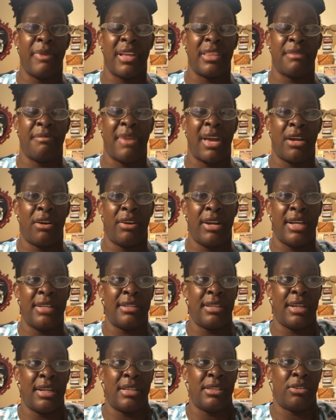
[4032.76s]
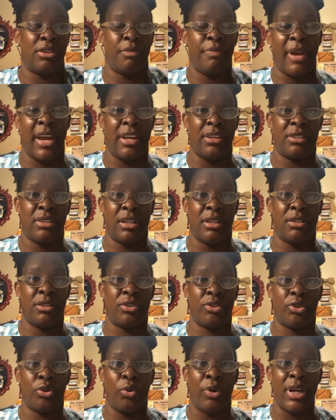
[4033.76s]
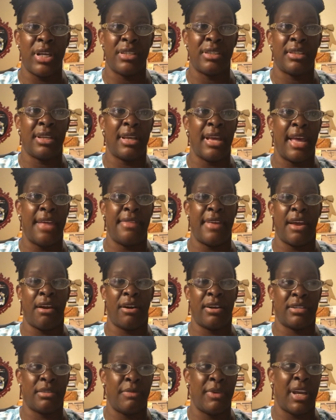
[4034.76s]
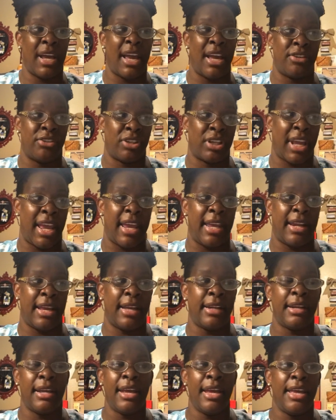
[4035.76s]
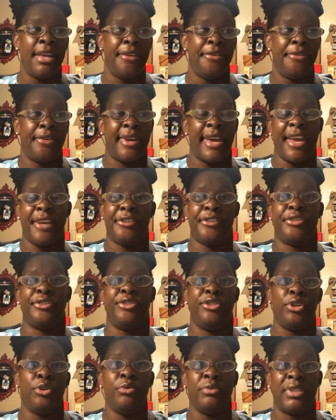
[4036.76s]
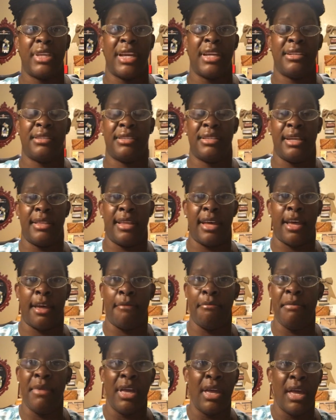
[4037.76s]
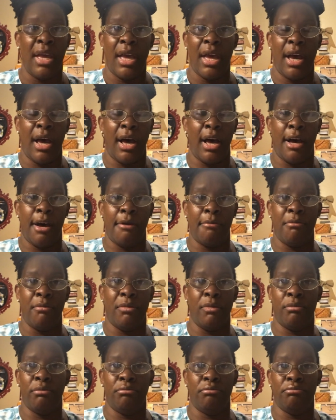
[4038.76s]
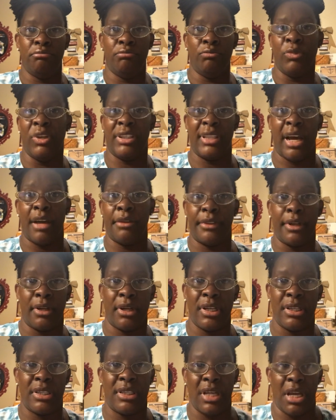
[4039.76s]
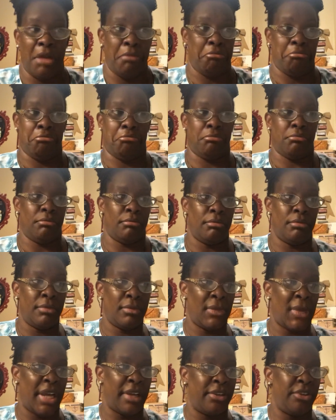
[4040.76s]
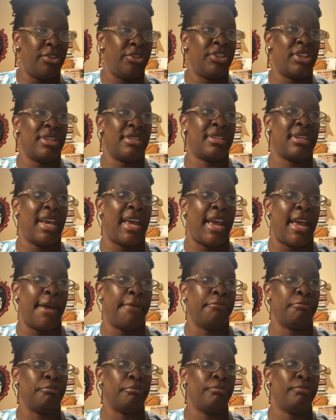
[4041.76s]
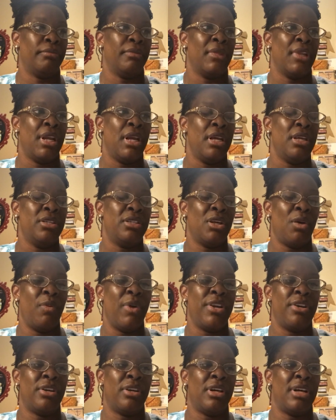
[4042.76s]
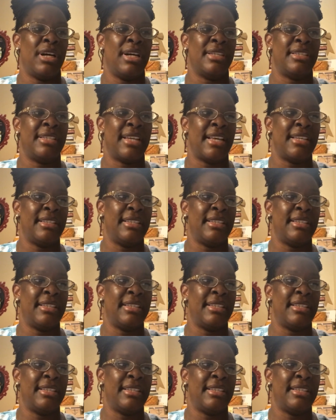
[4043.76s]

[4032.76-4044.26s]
Um, but the truth about the matter is, it is your patient's choice, and they are to be educated. You can't just do things to them um, without their consent. Like you just can't.